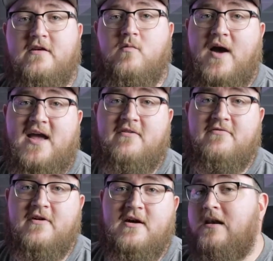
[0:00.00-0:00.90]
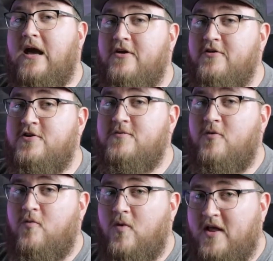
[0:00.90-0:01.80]
and wave. Now,
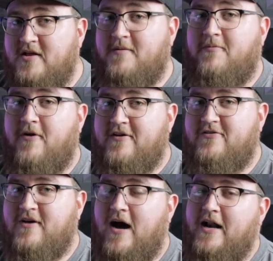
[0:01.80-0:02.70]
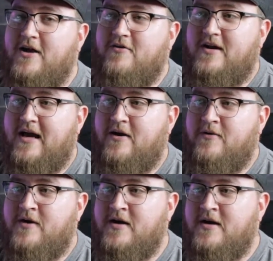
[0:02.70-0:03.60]
YouTube will compress the audio
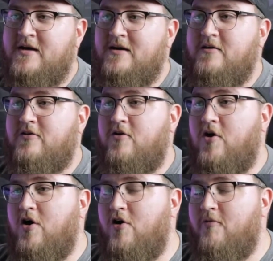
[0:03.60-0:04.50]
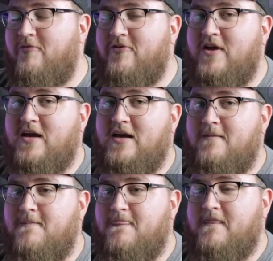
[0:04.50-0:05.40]
down, so hopefully
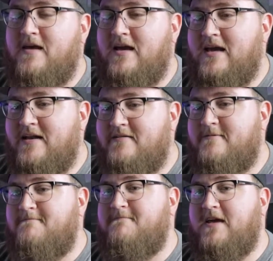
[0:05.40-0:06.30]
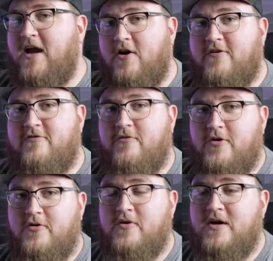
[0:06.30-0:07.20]
it carries
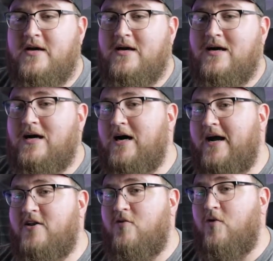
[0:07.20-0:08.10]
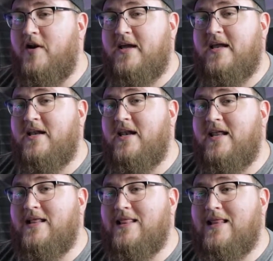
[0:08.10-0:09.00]
through. I don't want to get in
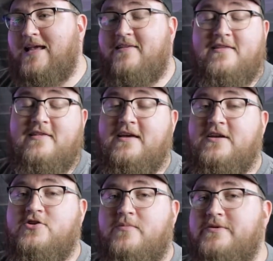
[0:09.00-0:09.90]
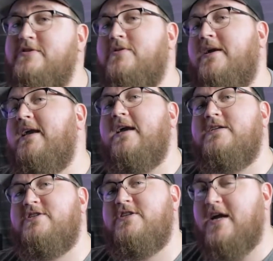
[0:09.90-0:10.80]
any licensing trouble, so I
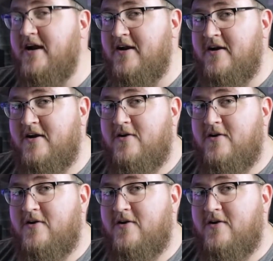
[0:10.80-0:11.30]
can't share